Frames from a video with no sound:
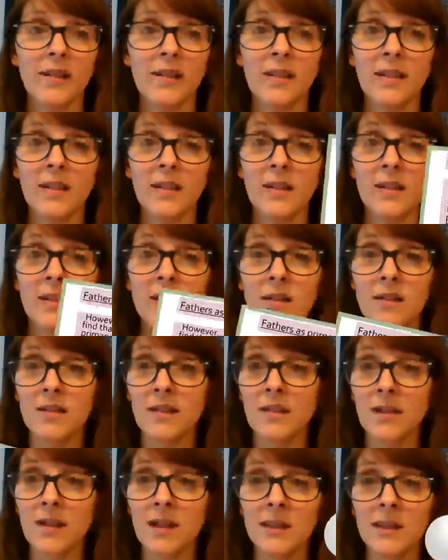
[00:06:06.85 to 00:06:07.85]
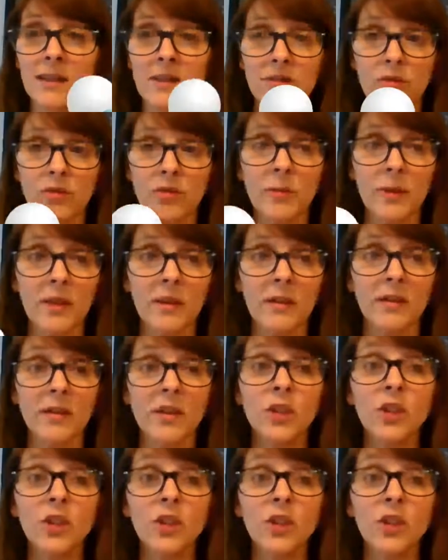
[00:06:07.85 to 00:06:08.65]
in a little bit.